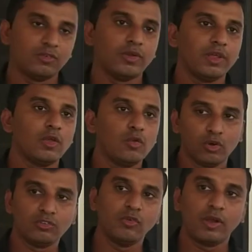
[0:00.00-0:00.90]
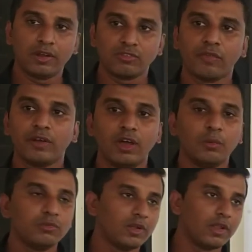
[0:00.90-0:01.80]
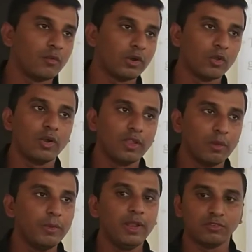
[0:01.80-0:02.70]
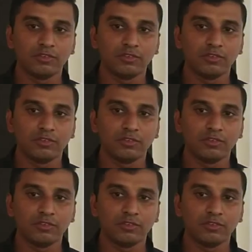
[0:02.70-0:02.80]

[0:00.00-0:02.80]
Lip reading: When I give notes, you will understand the terms and what you call the meanings.